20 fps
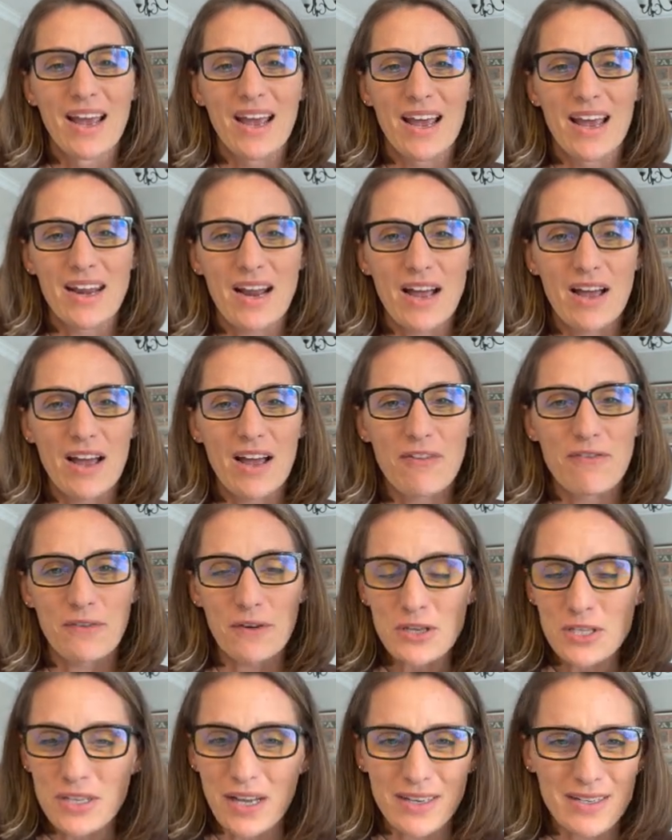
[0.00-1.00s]
And I, at
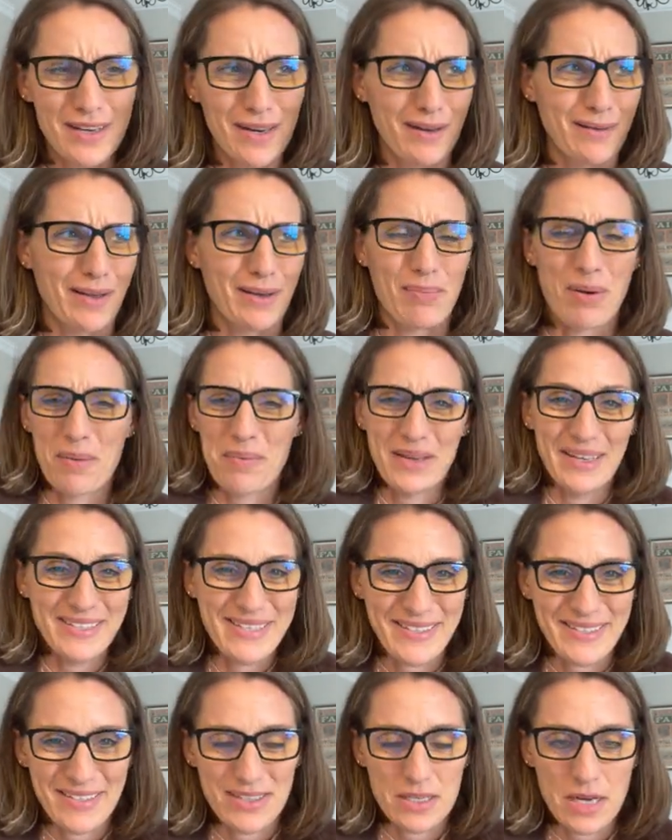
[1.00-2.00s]
first I did it like probably a
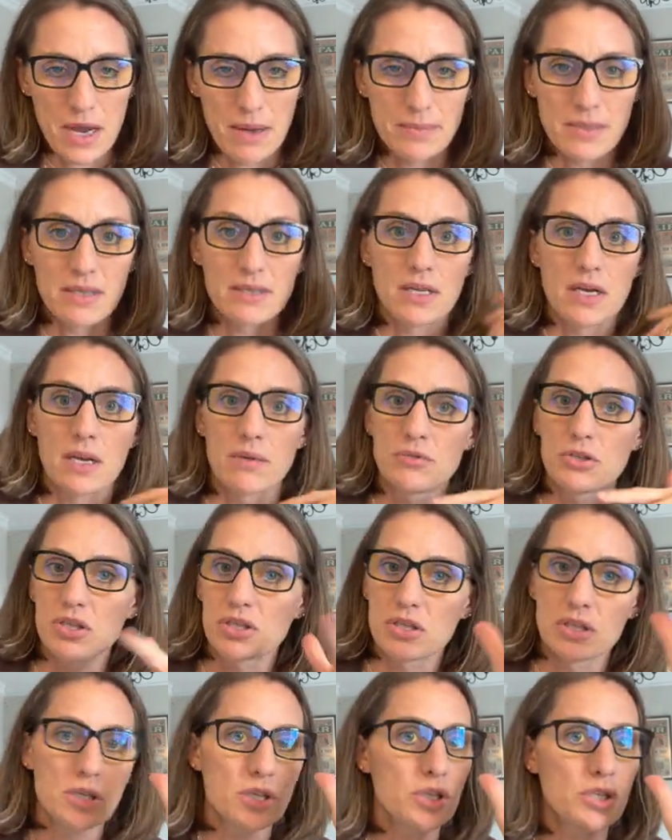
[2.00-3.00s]
dozen times. I was like, I'm
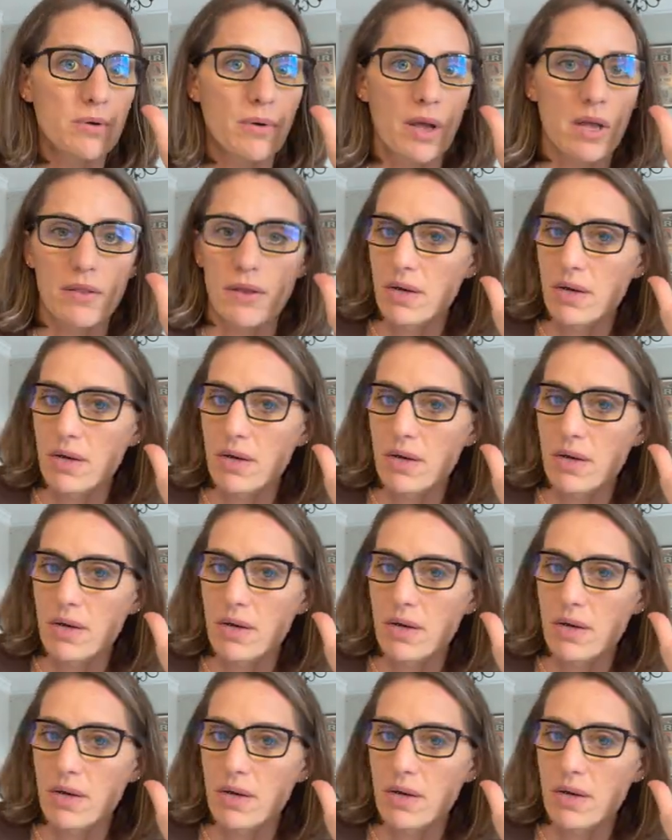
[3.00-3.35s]
just gonna do it.